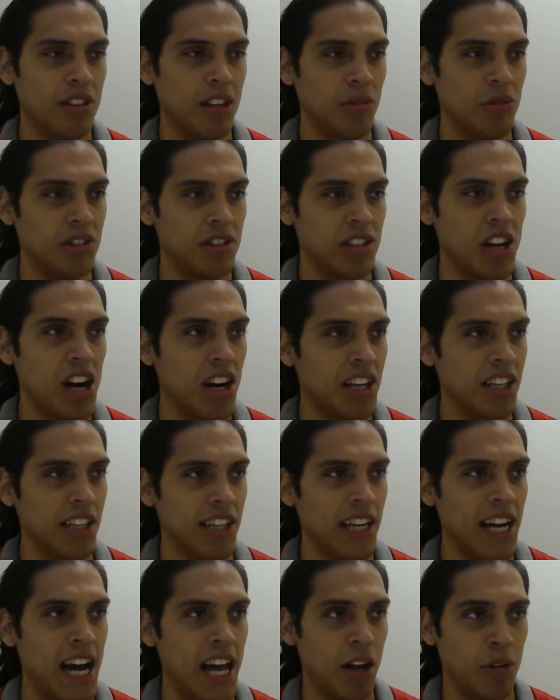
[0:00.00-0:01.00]
I was talking
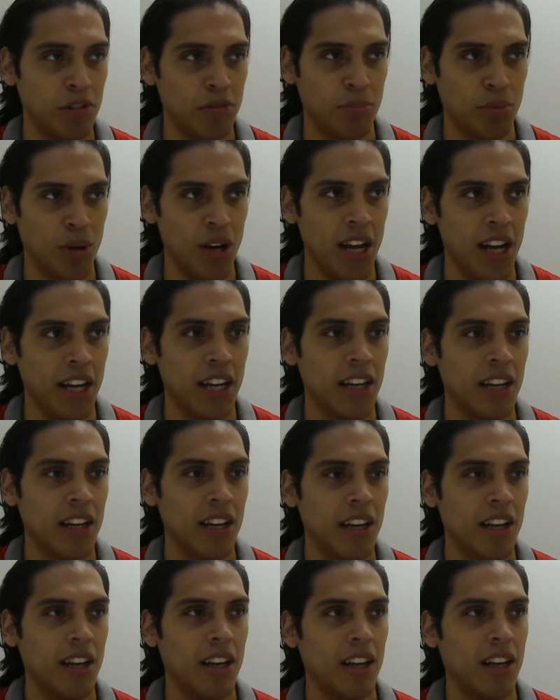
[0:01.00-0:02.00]
to God. I was praying,
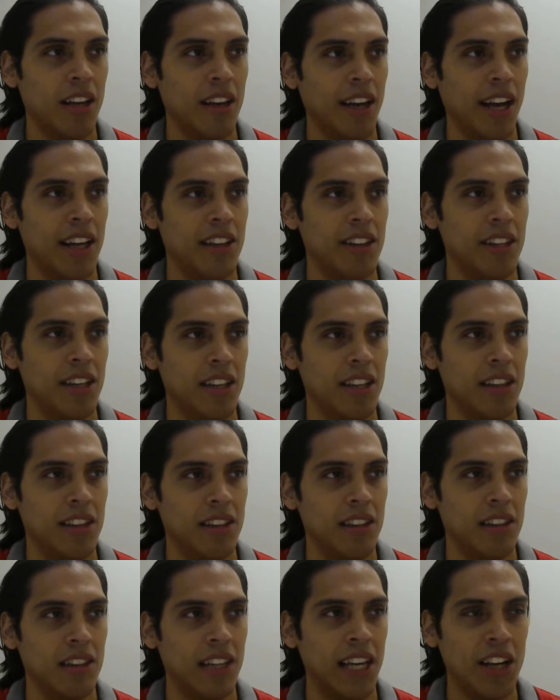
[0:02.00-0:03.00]
and
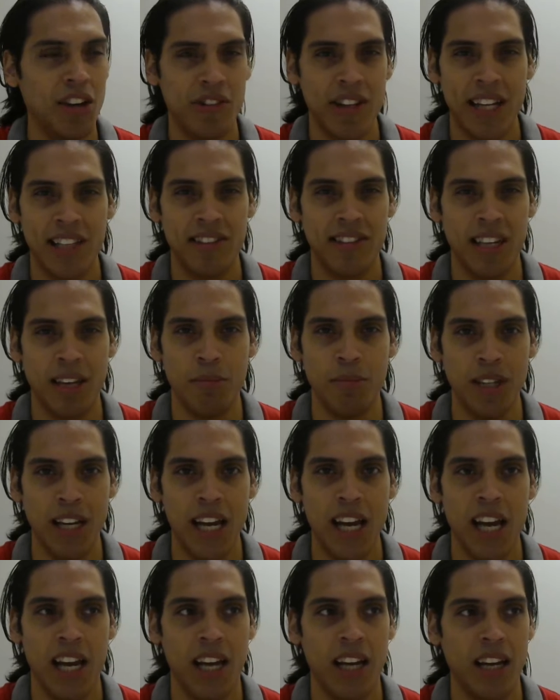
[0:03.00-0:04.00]
then later that same
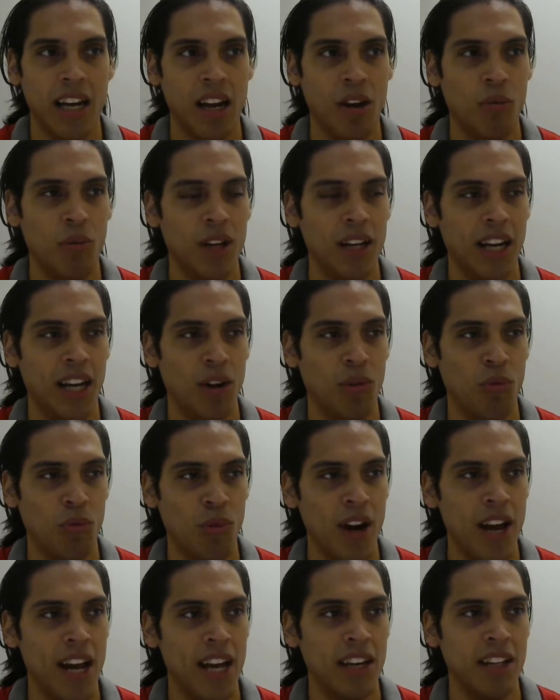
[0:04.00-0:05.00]
day, I went and
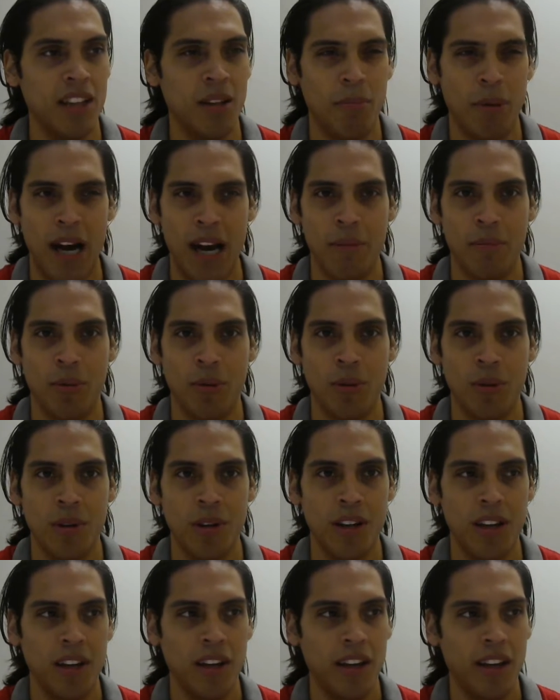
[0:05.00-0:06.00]
read the Bible,
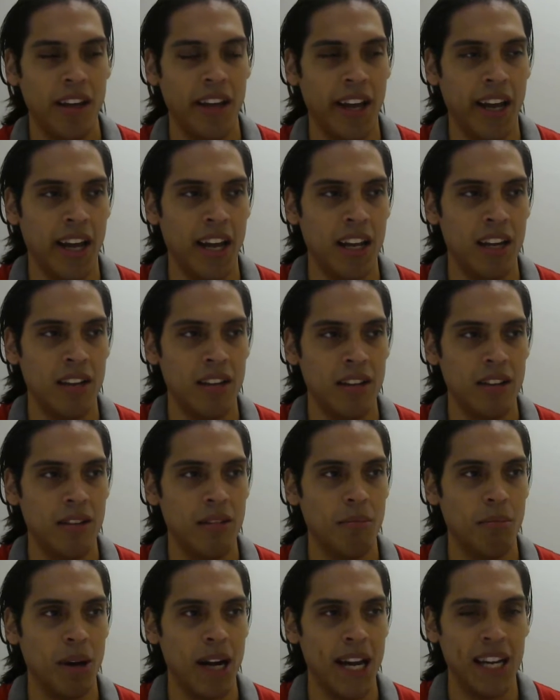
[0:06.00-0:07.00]
and
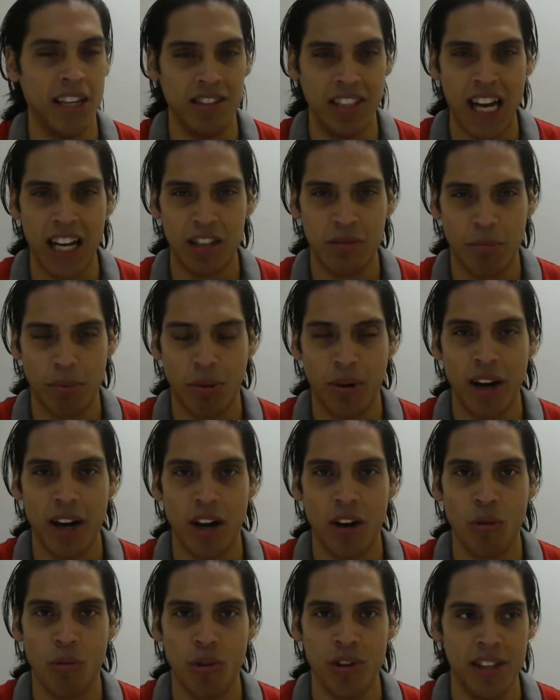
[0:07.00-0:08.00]
my exact
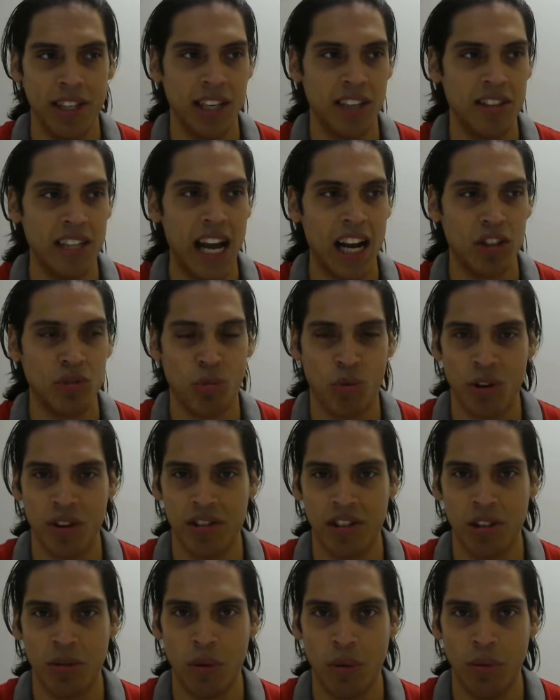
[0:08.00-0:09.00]
prayer were the exact
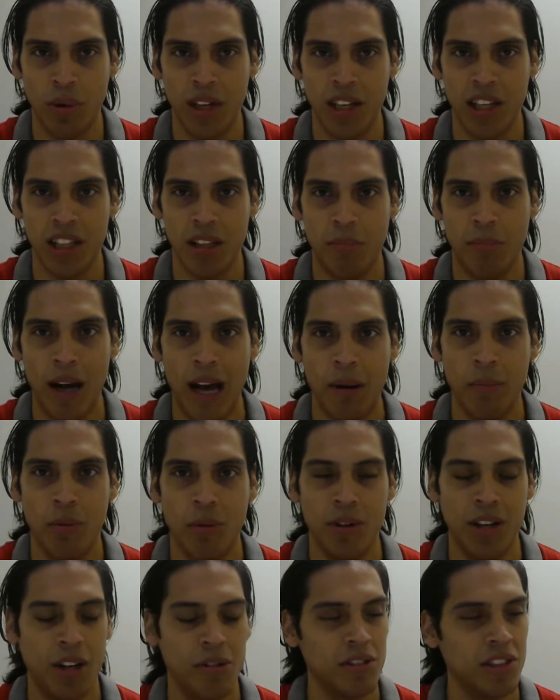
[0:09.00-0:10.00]
words that were written in the
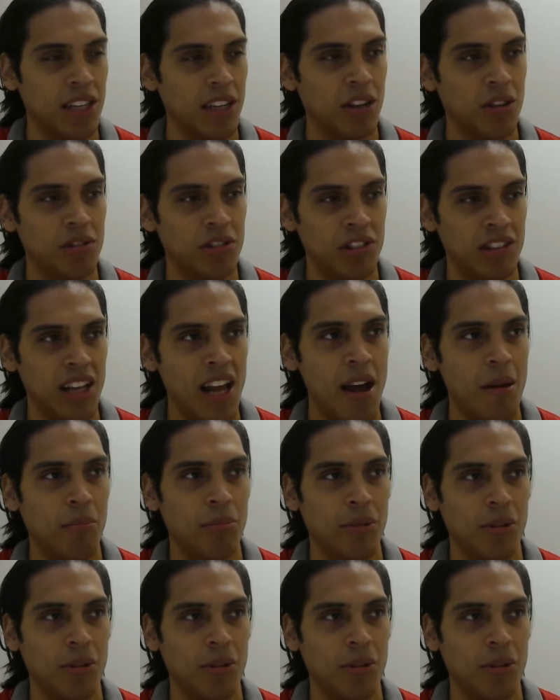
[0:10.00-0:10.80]
Bible. And I was like, oh snap!